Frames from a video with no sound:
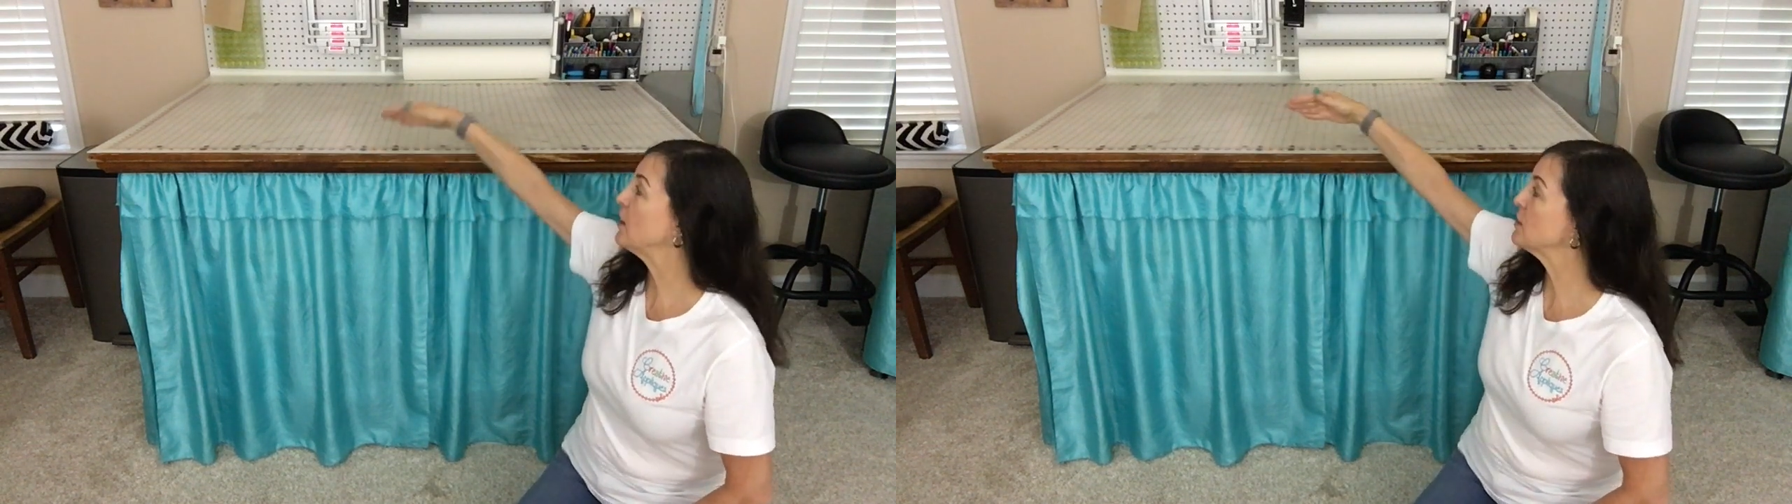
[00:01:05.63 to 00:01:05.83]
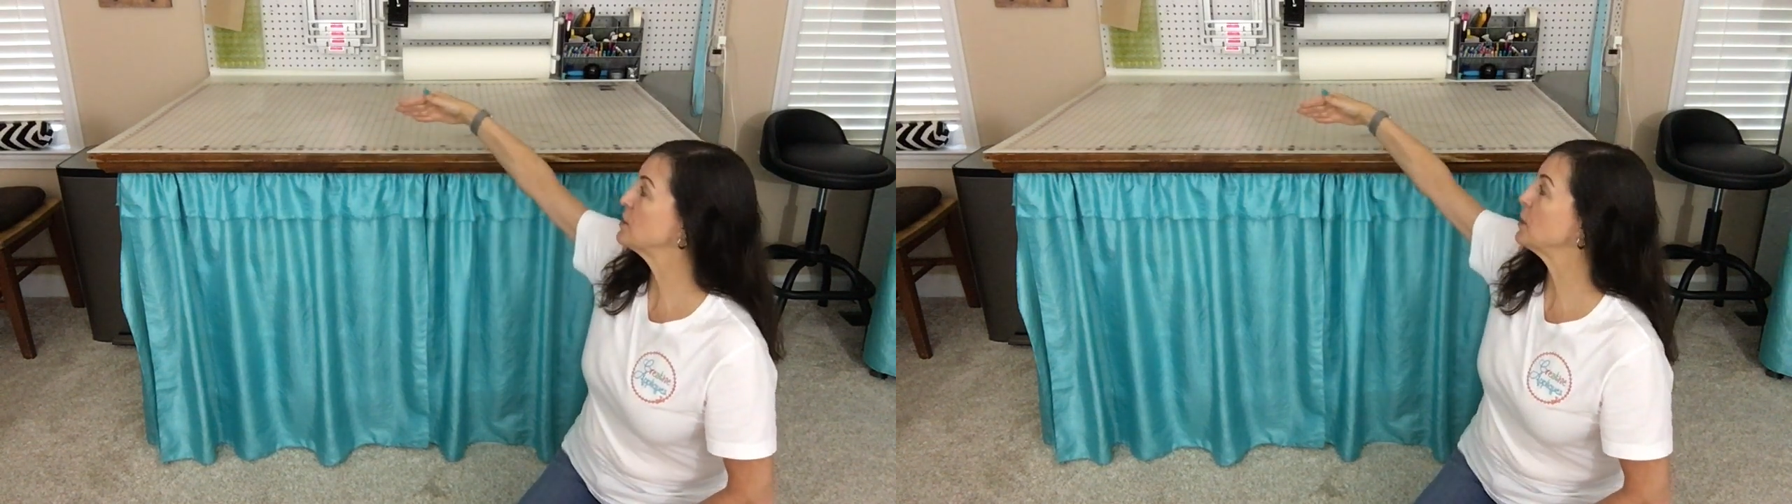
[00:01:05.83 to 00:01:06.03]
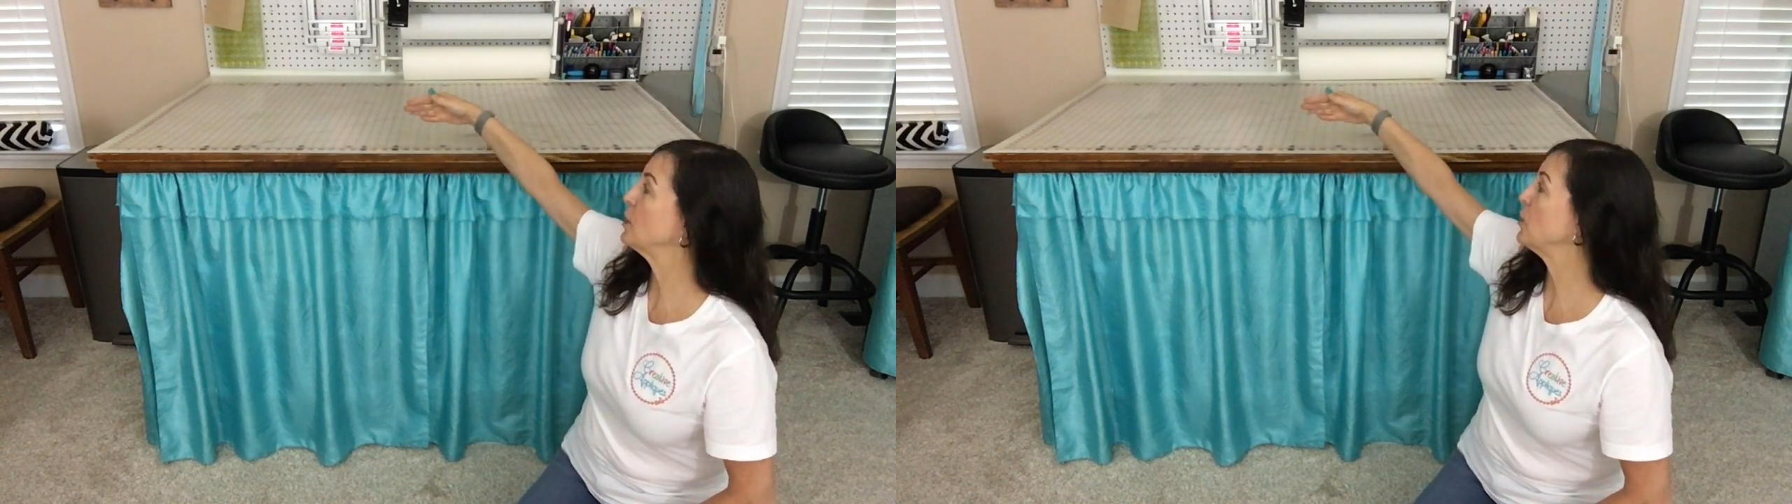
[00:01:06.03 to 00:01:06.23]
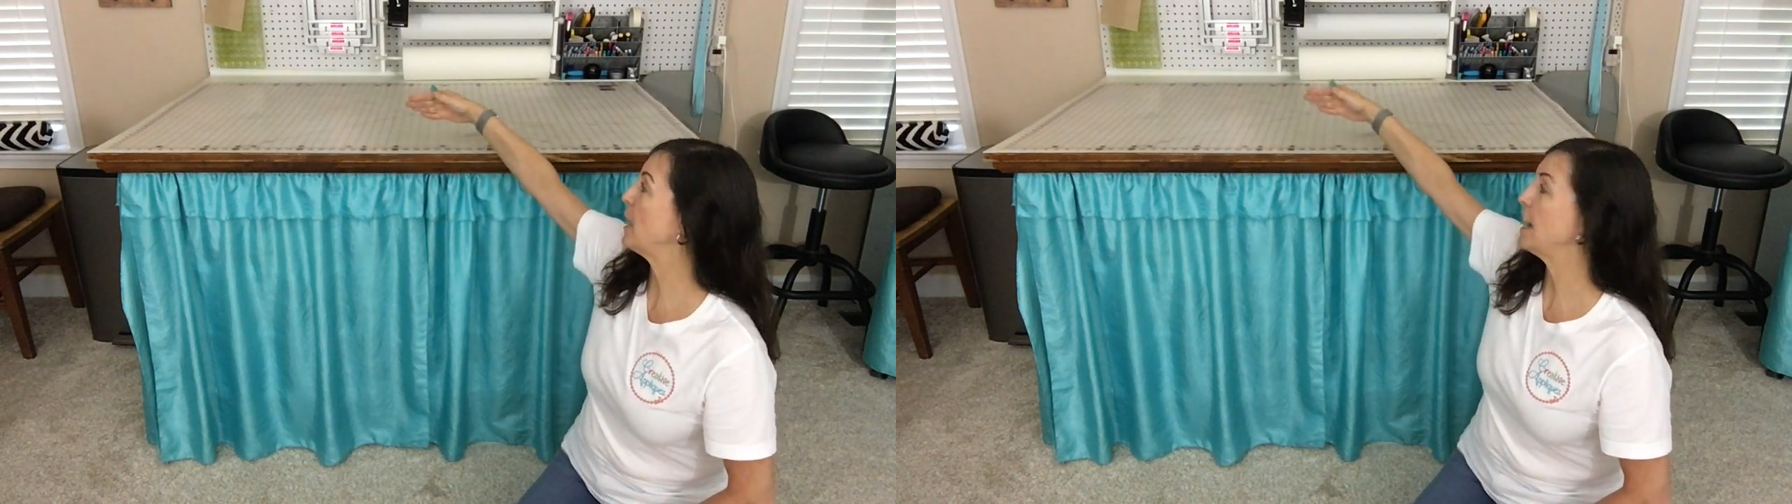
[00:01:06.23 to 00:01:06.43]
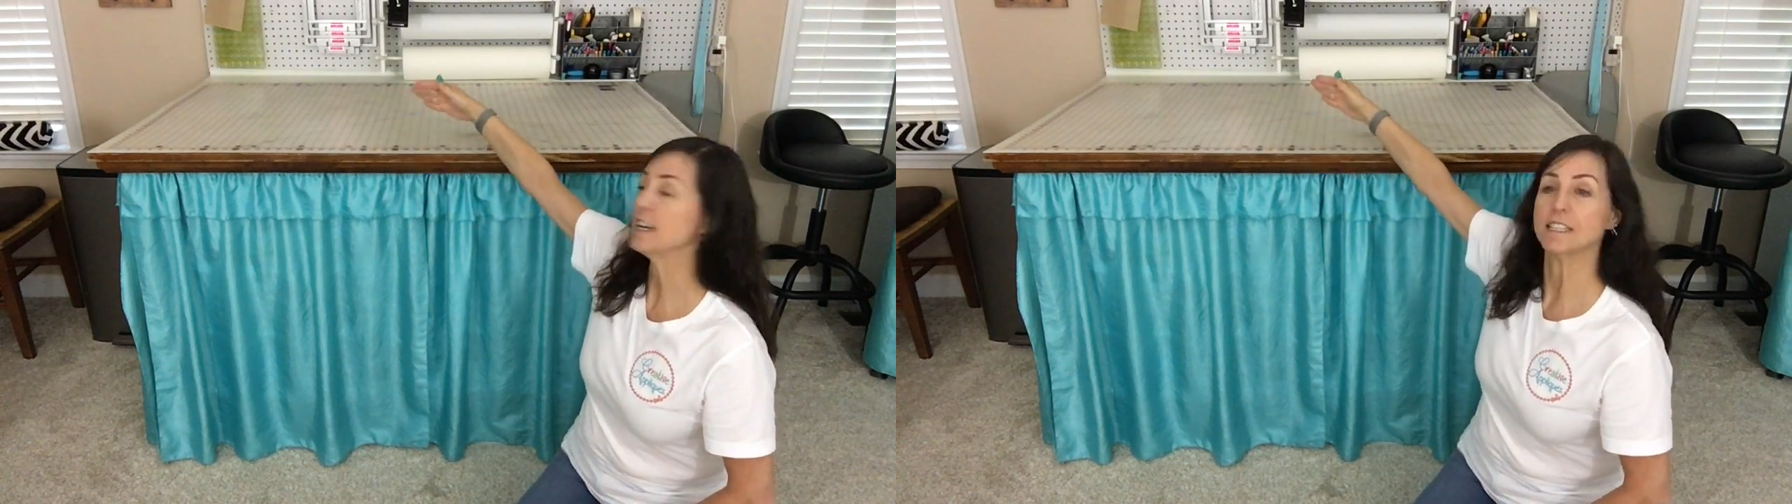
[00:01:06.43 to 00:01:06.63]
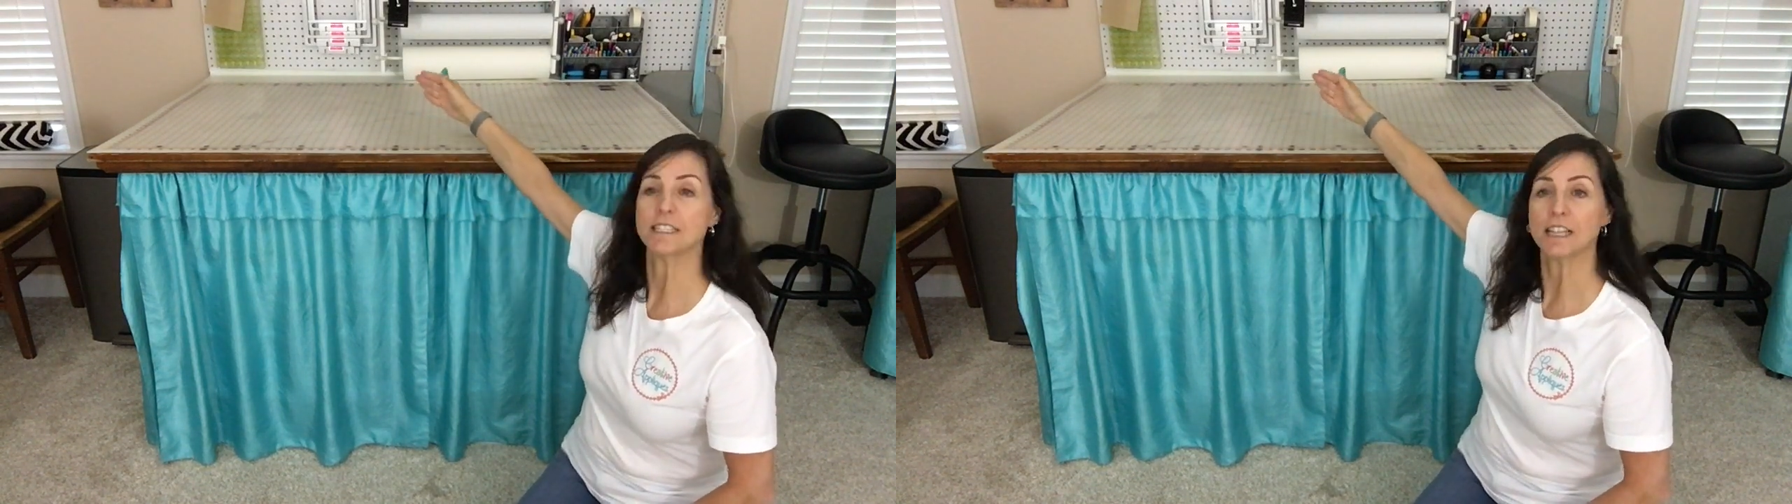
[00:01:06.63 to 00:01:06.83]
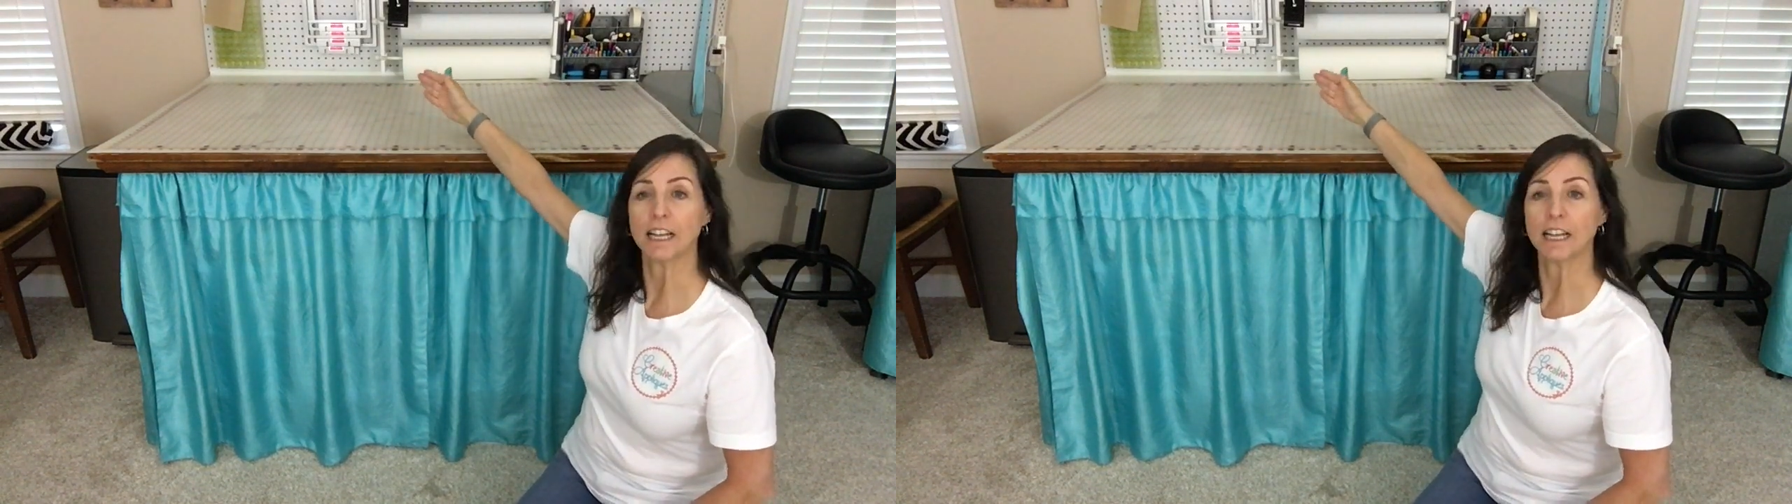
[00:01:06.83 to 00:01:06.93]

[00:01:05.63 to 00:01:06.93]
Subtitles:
also has